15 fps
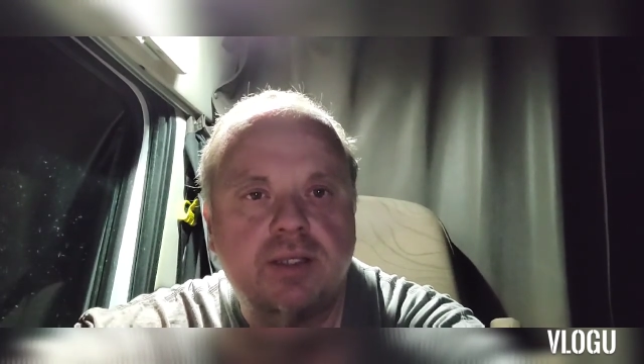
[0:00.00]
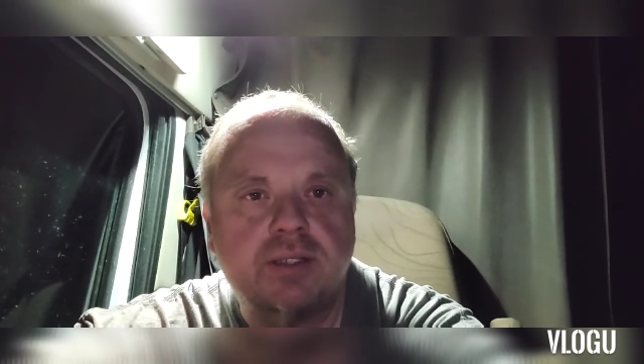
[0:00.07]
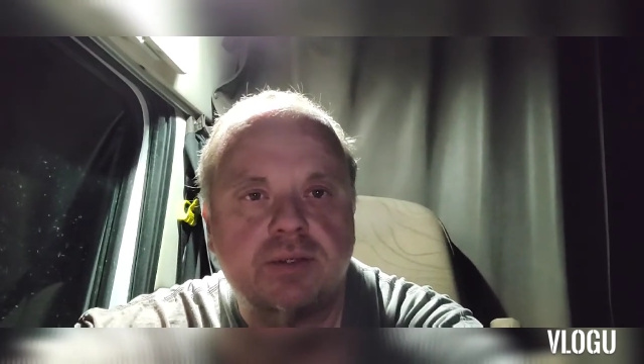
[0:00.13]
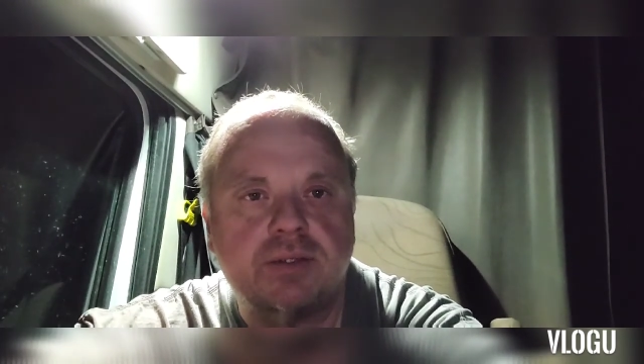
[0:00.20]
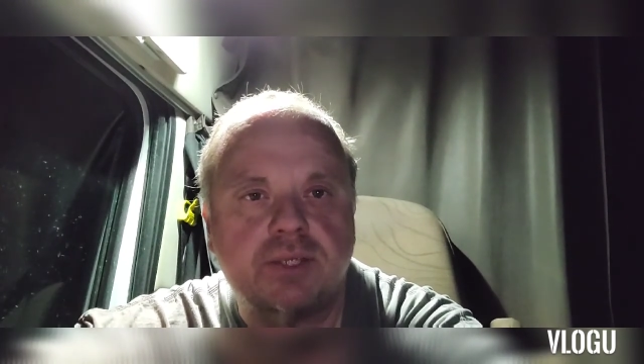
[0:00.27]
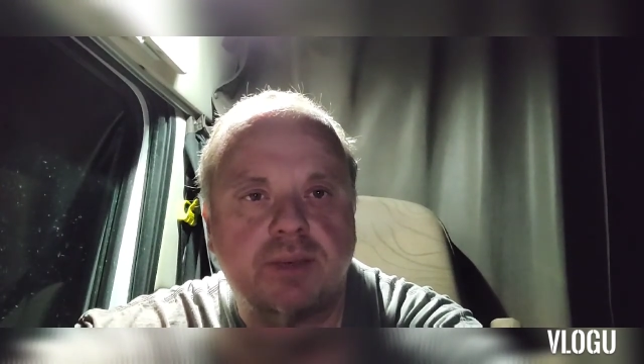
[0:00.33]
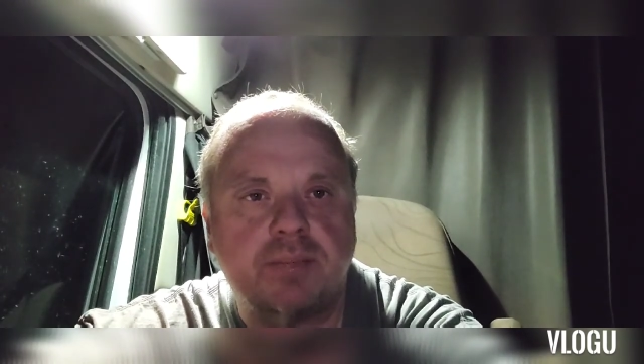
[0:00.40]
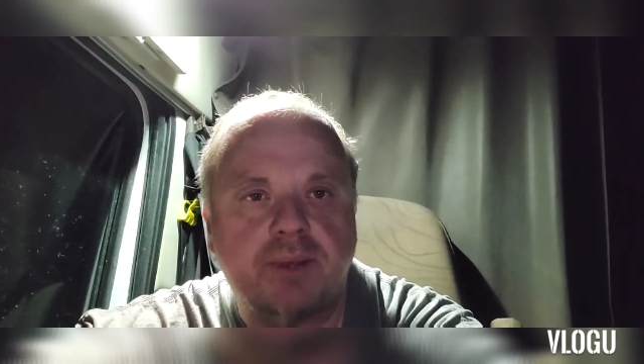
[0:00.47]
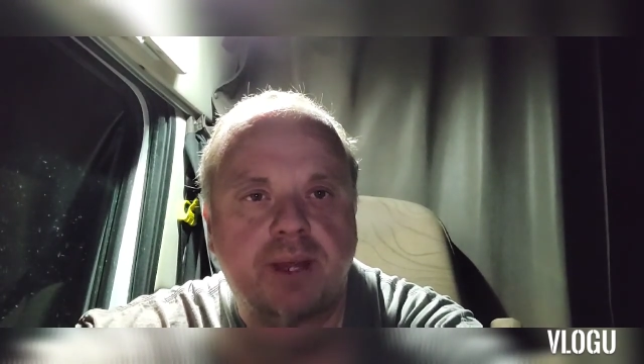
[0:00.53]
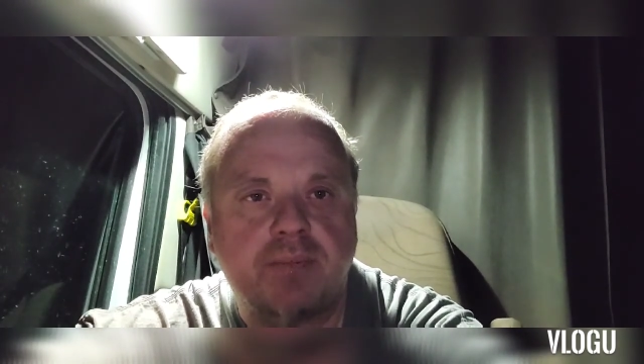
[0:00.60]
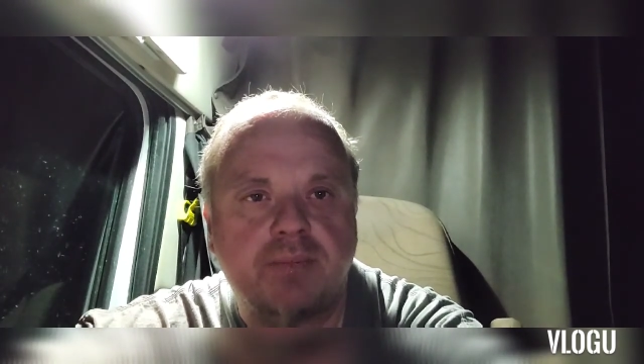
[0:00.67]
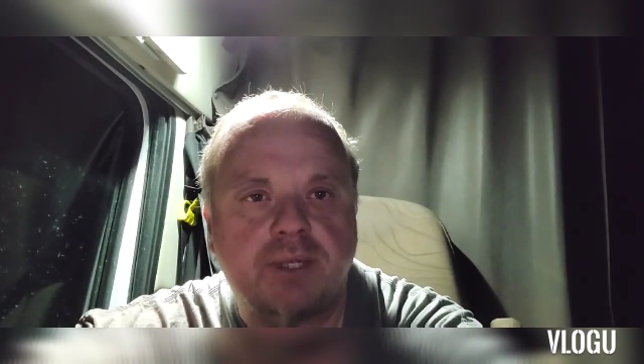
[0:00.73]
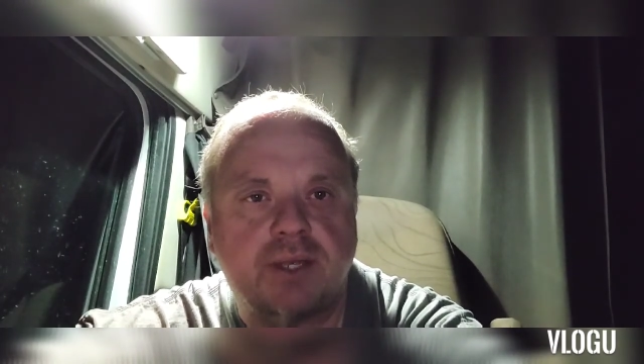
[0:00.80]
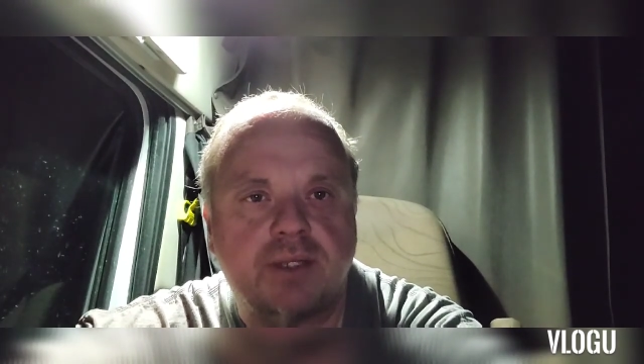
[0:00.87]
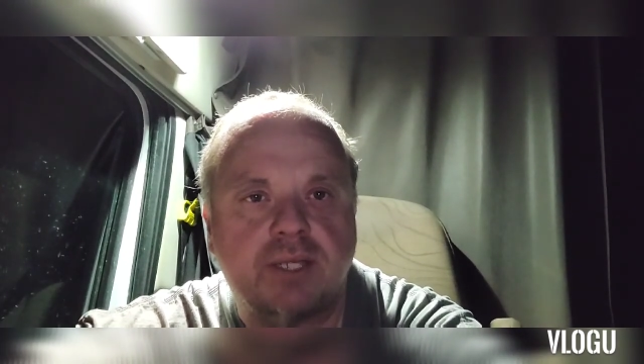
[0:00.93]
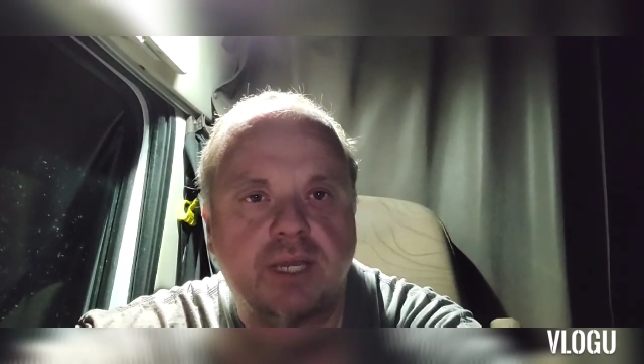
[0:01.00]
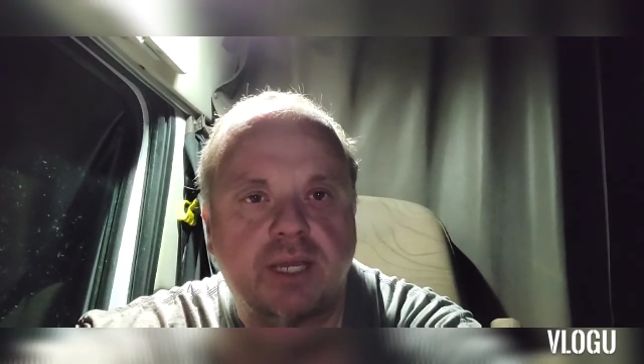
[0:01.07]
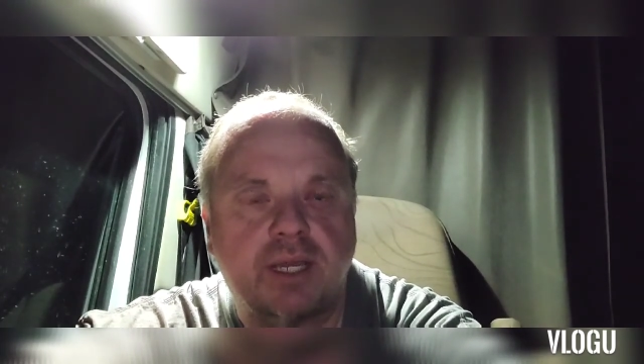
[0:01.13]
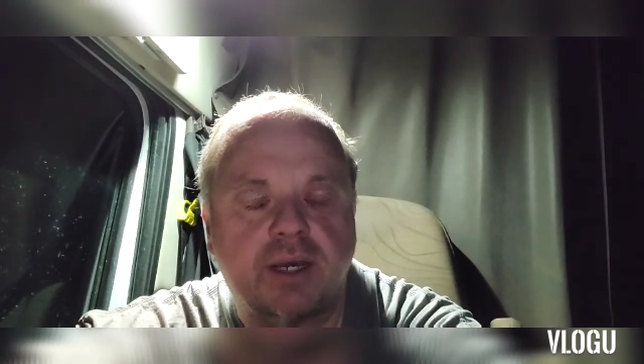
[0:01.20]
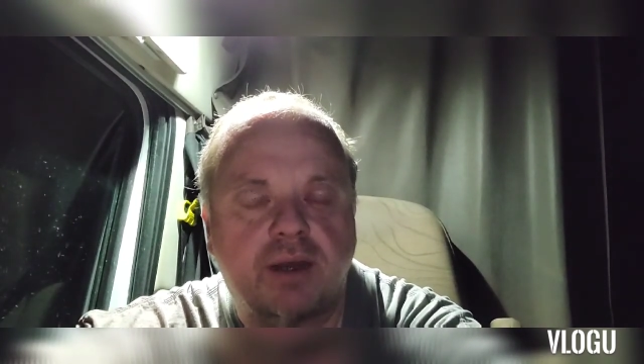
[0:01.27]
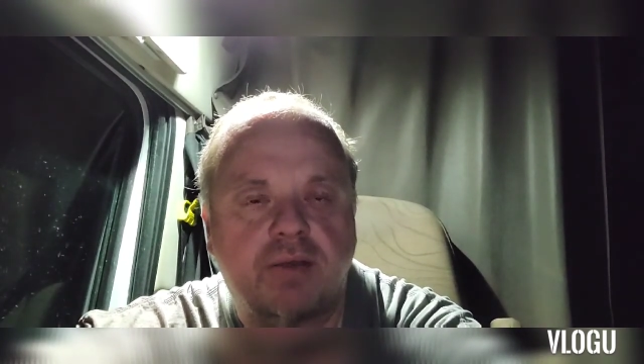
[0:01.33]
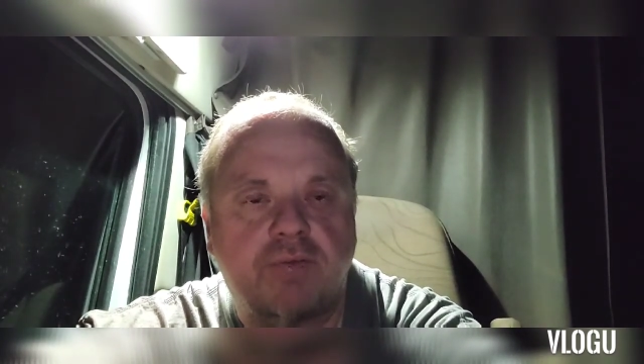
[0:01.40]
So sometimes I'll
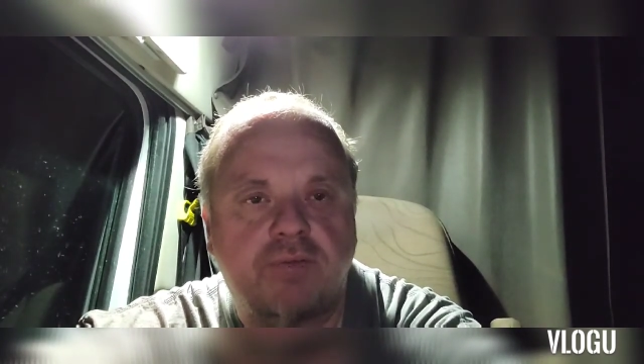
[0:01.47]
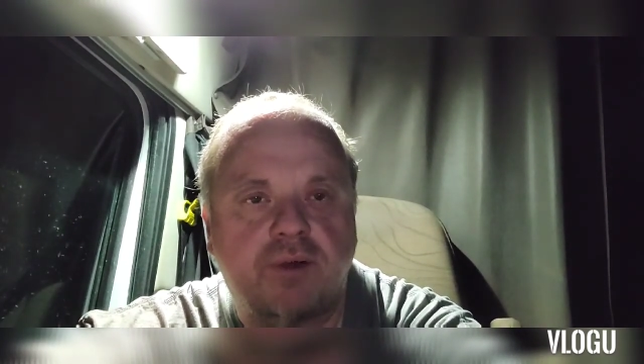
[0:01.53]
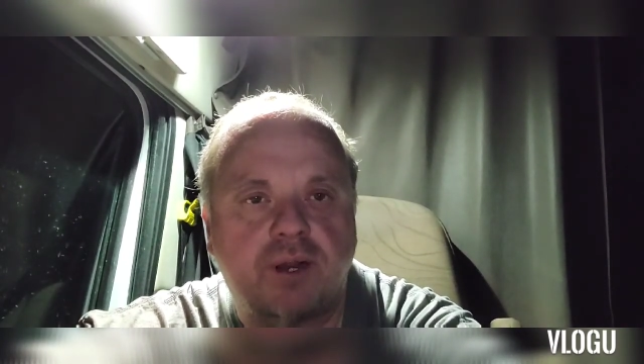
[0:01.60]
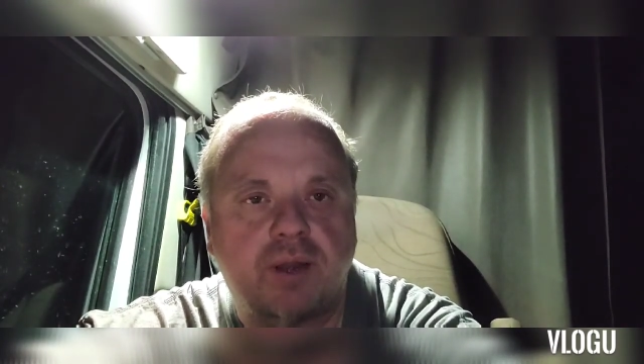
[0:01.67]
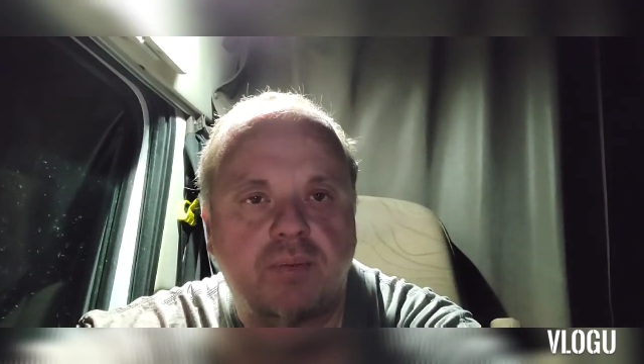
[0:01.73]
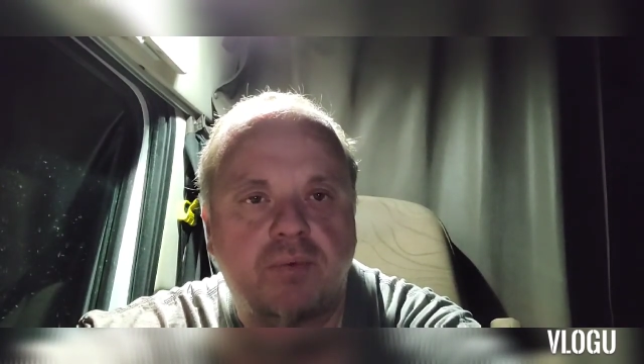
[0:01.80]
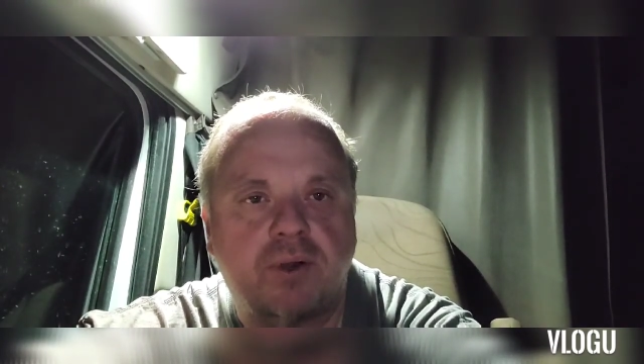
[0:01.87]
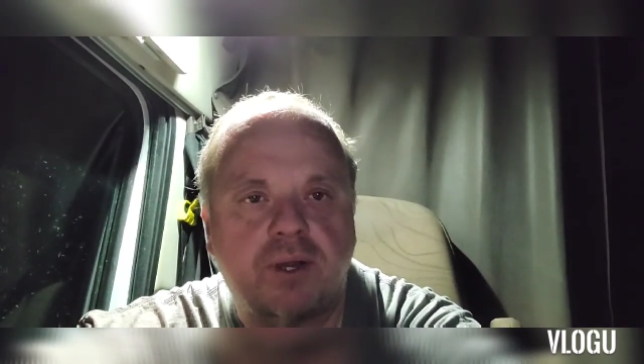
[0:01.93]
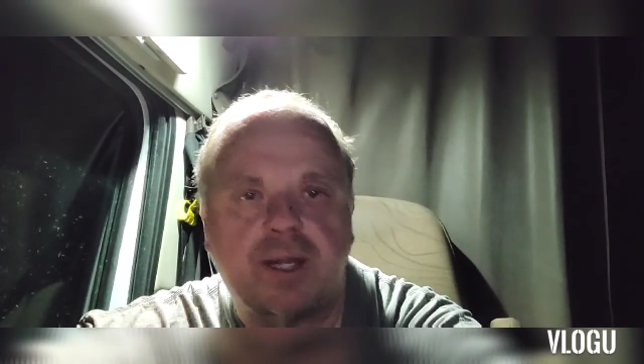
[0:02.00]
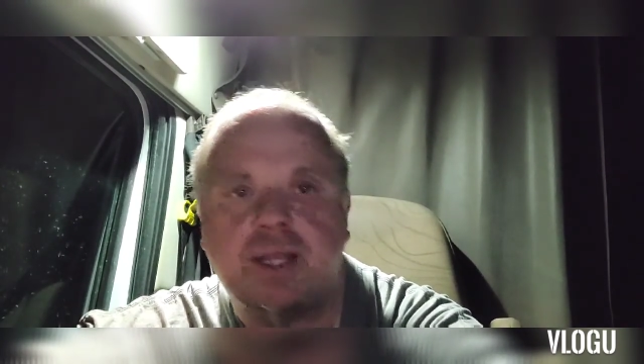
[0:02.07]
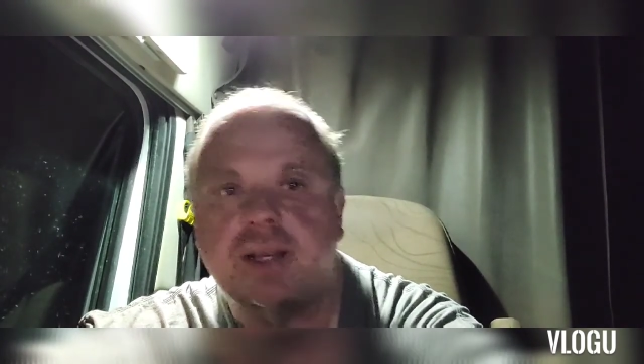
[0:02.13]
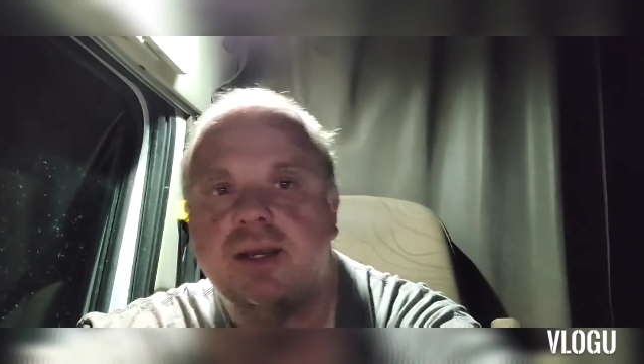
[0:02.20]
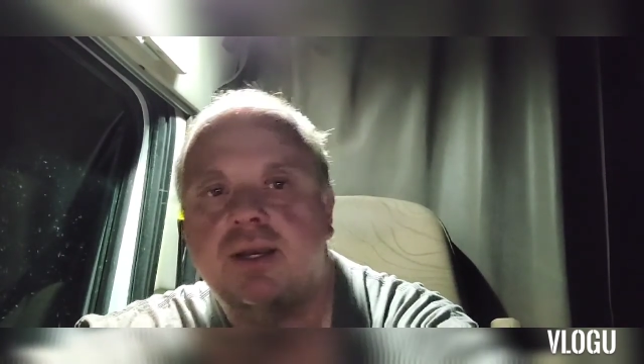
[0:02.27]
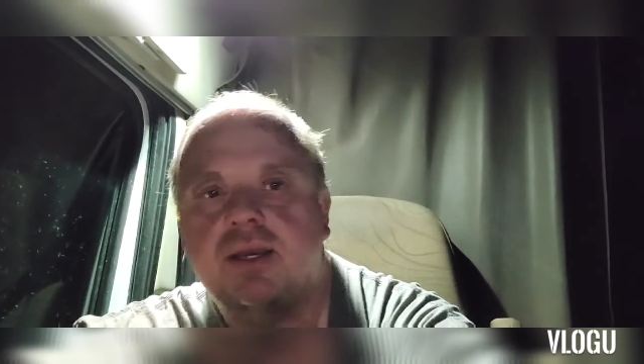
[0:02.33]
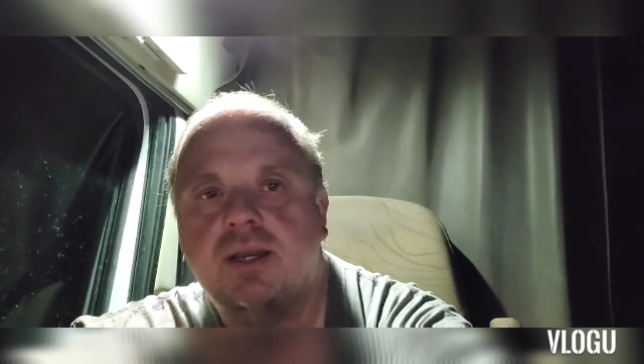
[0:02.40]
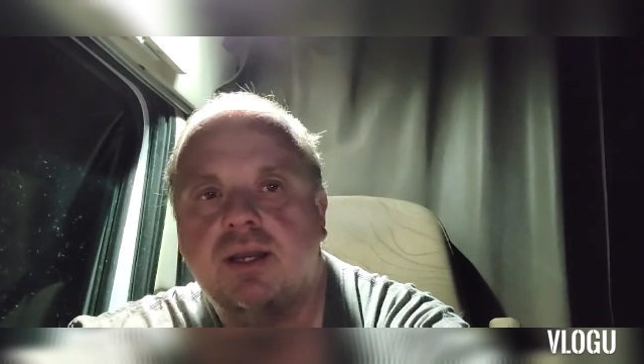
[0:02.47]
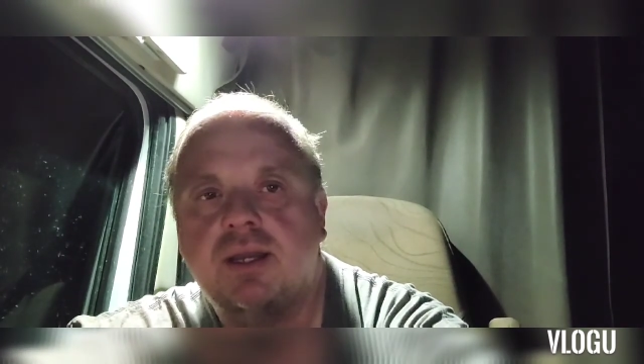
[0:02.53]
take it off while I'm working.